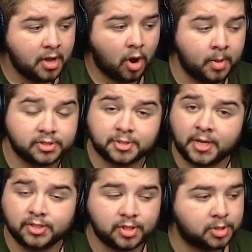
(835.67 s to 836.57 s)
on the
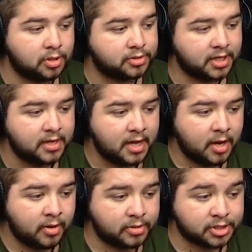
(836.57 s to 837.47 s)
defensive duty,
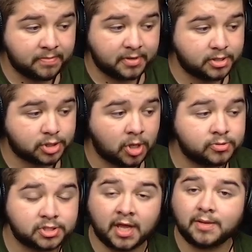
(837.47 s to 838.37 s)
who is simply just told to
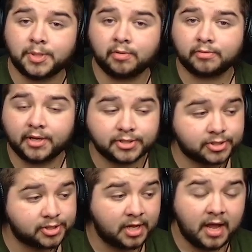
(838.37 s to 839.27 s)
take fewer
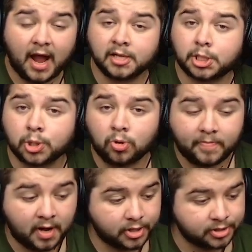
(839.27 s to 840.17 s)
risks and shorter
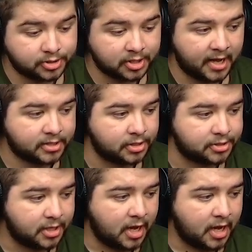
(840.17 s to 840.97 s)
passing selected.